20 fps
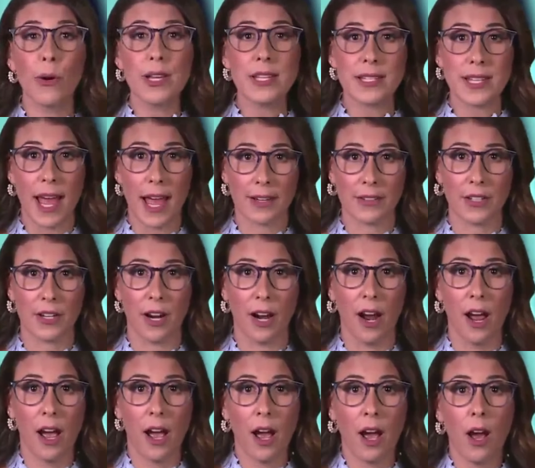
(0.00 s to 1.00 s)
voice
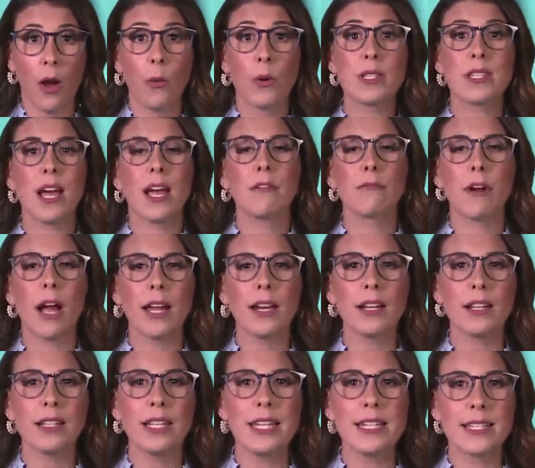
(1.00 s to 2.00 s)
actor was
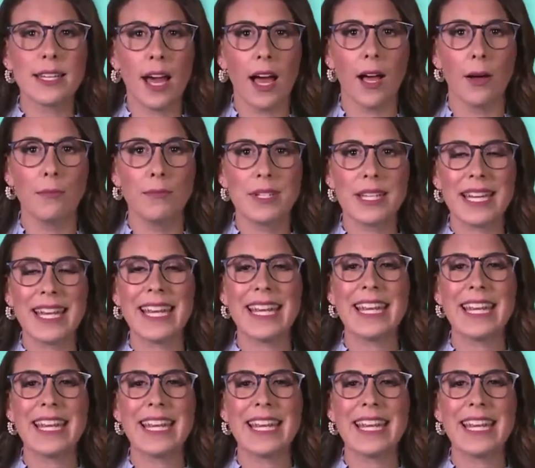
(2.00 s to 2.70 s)
ironically dubbed